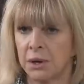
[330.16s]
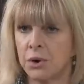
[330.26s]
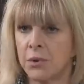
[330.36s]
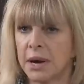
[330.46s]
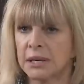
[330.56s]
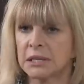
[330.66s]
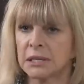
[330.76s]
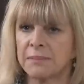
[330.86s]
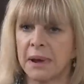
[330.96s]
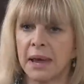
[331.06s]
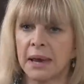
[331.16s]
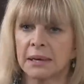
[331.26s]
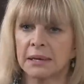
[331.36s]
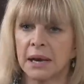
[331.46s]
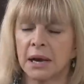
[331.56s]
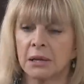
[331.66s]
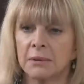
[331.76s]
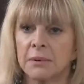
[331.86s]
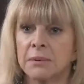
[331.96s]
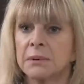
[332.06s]
you expect
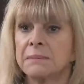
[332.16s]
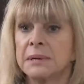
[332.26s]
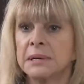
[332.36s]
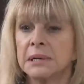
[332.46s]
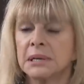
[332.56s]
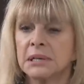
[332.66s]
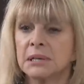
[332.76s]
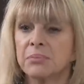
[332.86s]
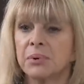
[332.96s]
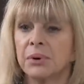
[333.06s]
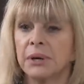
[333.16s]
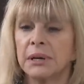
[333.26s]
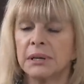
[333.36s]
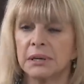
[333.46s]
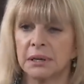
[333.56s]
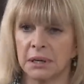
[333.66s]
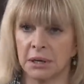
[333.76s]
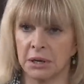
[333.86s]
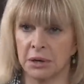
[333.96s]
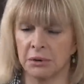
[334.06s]
other people to be disappointed
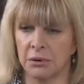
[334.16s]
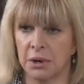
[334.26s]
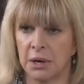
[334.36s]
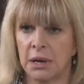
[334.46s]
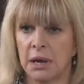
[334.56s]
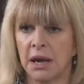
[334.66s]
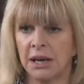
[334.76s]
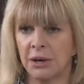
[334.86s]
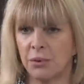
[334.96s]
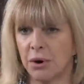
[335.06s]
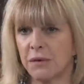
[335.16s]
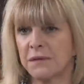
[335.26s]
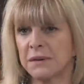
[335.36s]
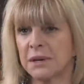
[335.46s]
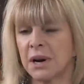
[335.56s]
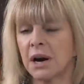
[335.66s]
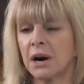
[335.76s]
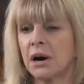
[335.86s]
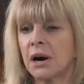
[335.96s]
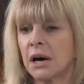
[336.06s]
in you. And you often
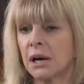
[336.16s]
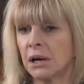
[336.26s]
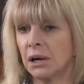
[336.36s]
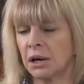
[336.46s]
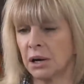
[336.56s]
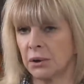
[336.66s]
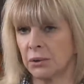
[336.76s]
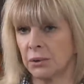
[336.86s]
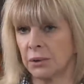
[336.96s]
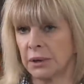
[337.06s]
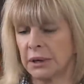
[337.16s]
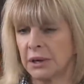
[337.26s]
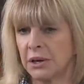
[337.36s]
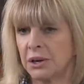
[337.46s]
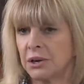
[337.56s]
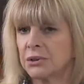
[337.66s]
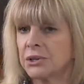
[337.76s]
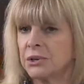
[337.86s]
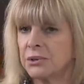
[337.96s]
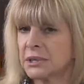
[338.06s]
are alone. You're
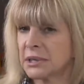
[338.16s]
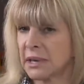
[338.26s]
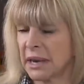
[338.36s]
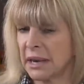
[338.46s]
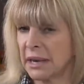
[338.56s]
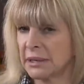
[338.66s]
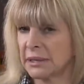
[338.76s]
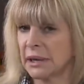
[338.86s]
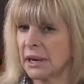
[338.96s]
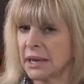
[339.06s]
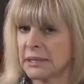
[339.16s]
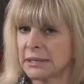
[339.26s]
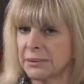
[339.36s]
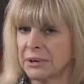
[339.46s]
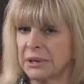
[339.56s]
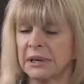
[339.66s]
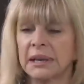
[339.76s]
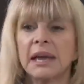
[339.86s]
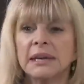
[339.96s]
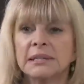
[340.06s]
too scared to let someone
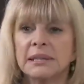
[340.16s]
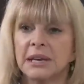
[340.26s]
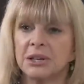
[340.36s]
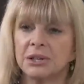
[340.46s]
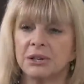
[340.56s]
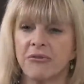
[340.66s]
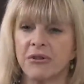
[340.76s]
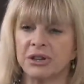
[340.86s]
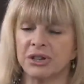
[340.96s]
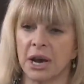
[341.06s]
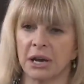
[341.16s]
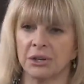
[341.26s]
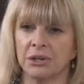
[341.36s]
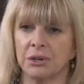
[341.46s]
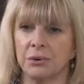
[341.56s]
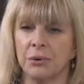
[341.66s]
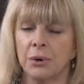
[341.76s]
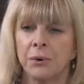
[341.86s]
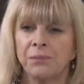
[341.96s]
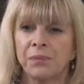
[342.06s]
in case they too reject
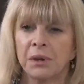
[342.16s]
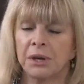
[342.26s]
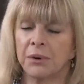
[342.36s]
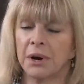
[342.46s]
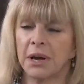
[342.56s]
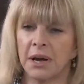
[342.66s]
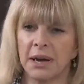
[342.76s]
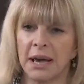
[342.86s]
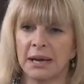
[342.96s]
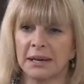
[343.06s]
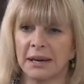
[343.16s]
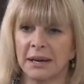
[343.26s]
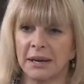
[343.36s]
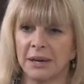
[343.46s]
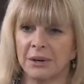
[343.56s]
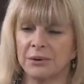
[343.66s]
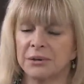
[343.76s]
you. You know, I had a client